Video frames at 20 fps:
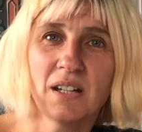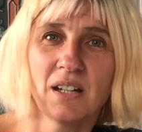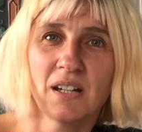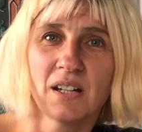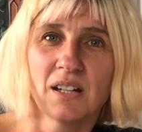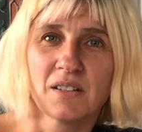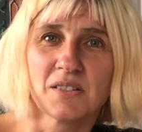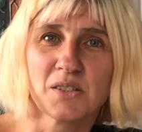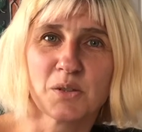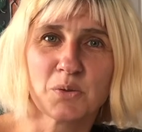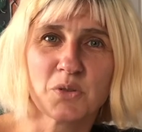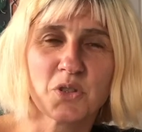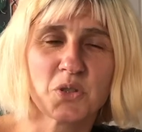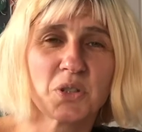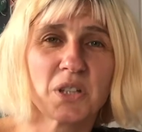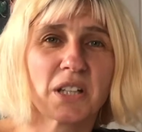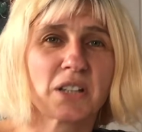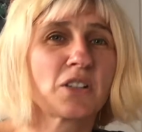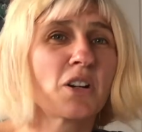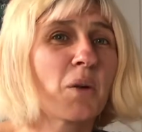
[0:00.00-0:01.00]
So it's
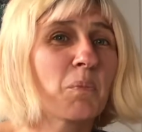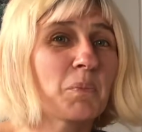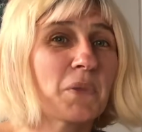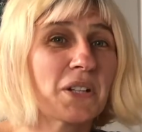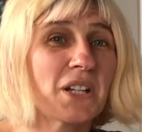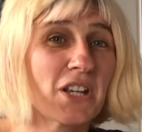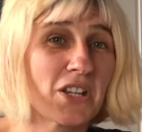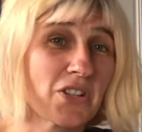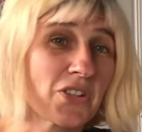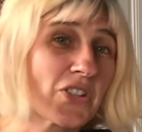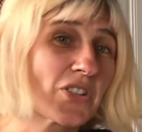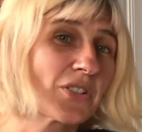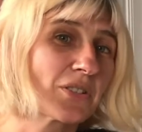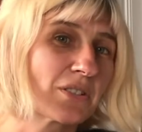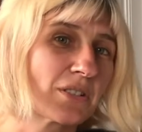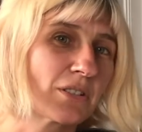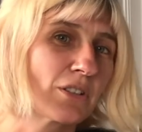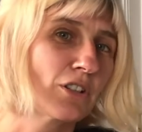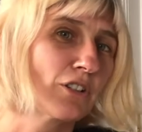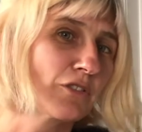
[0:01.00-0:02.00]
really a
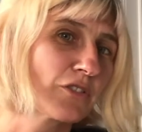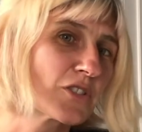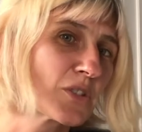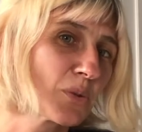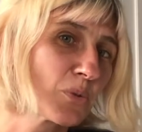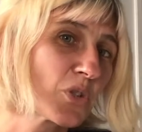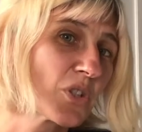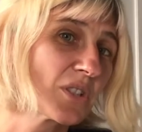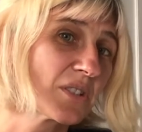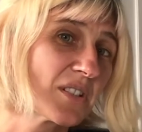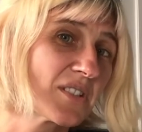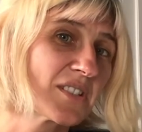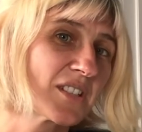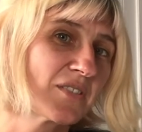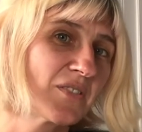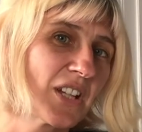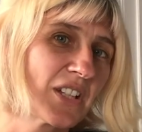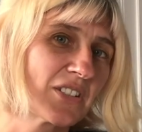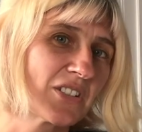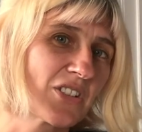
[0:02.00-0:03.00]
combination of social
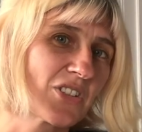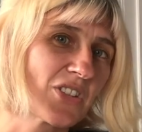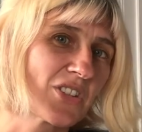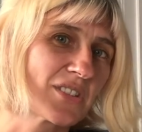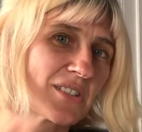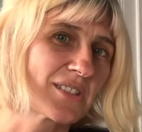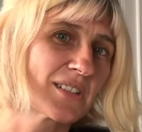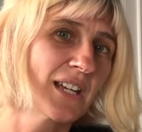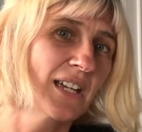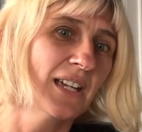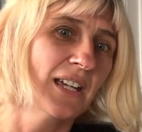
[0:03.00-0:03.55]
disadvantages.